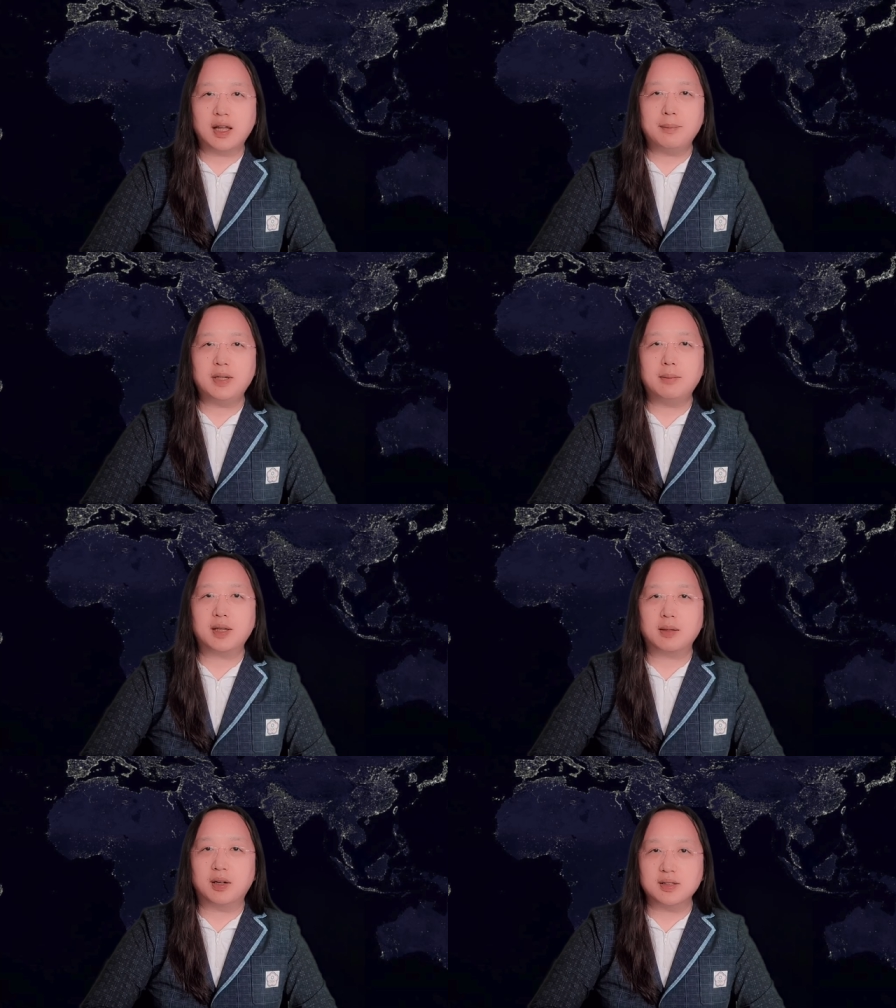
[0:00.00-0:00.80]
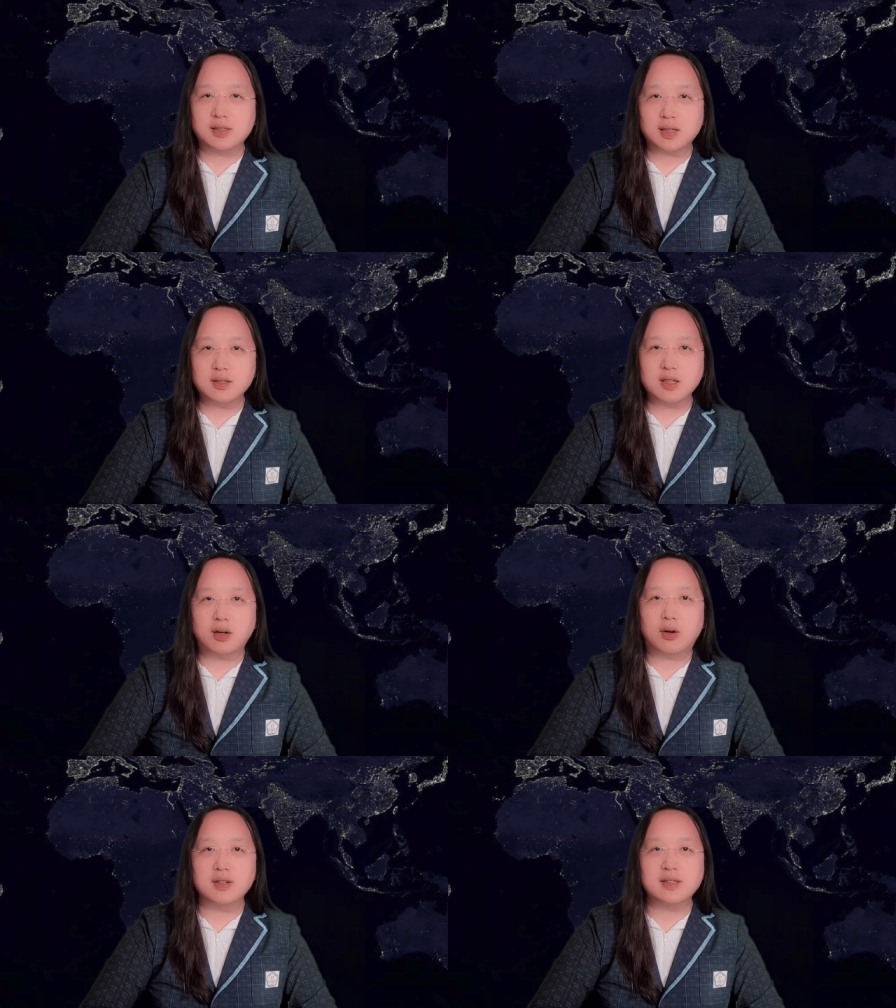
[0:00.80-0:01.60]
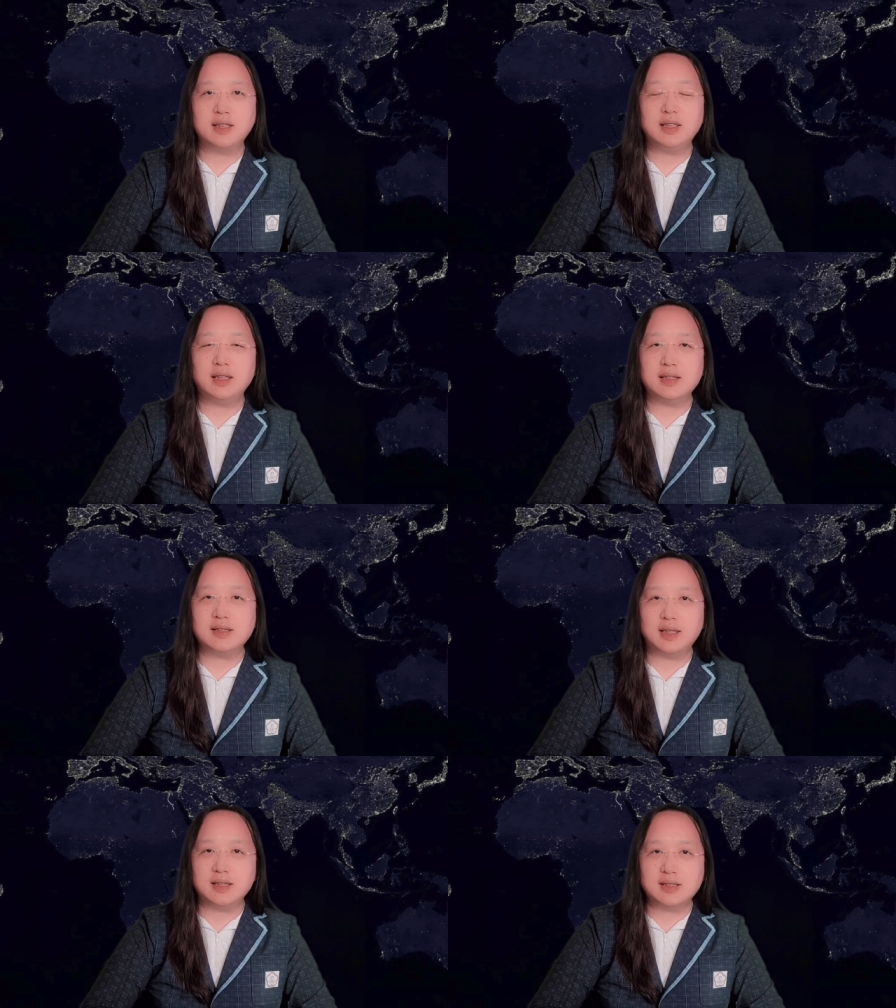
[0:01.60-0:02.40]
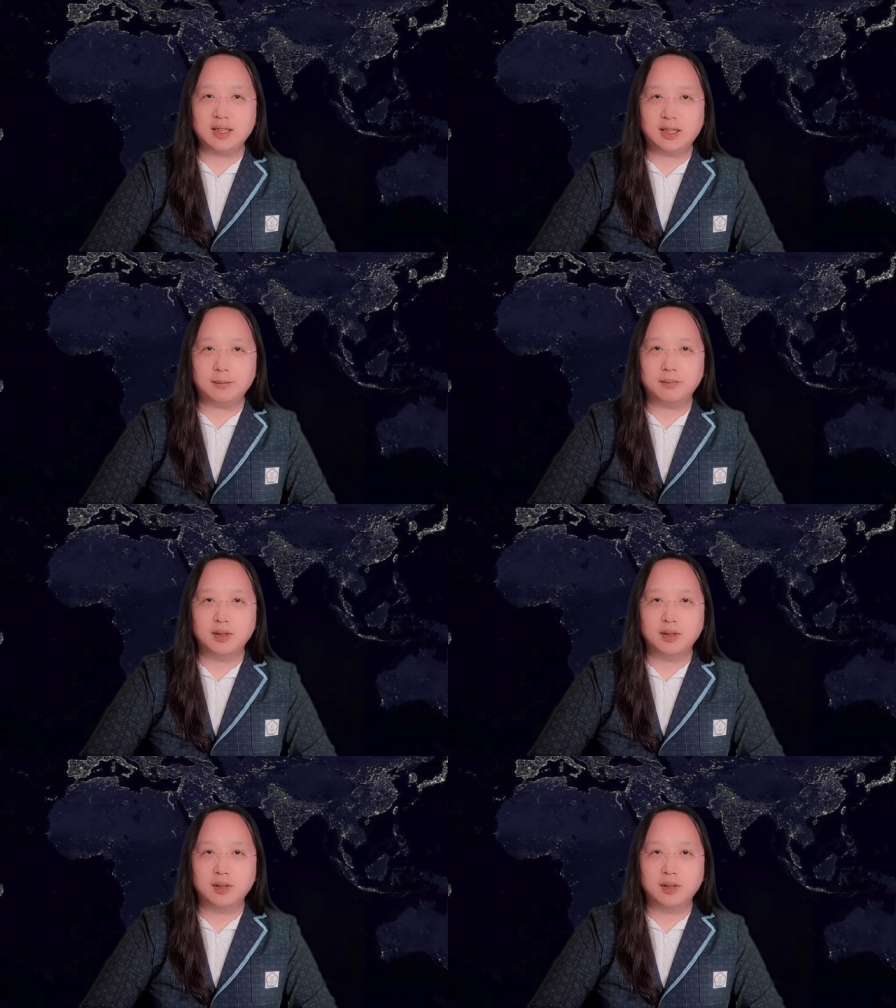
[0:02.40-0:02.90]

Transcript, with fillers: Epidemic Command Center, or CECC.